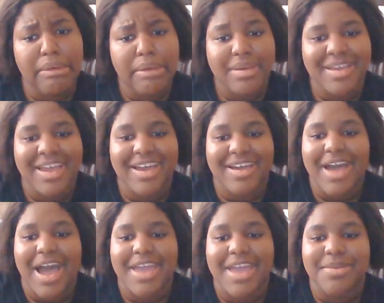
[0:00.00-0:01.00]

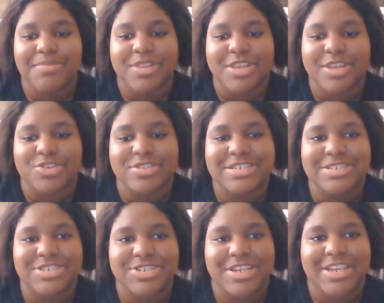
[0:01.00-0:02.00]
I am literally
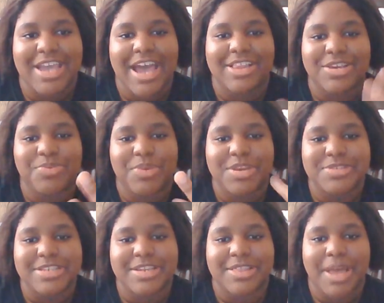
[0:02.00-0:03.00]
DJ Khaled when he was
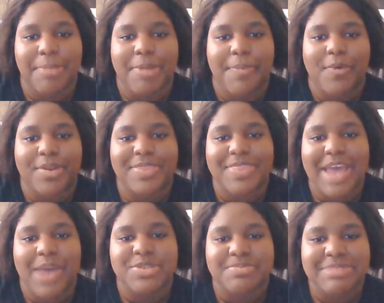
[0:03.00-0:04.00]
eating that popcorn. That
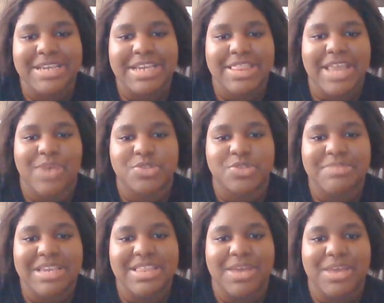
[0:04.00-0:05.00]
was me. That was
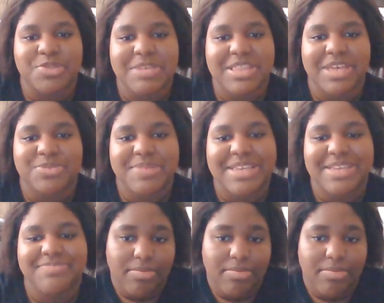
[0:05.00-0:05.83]
me. That was me. That was me.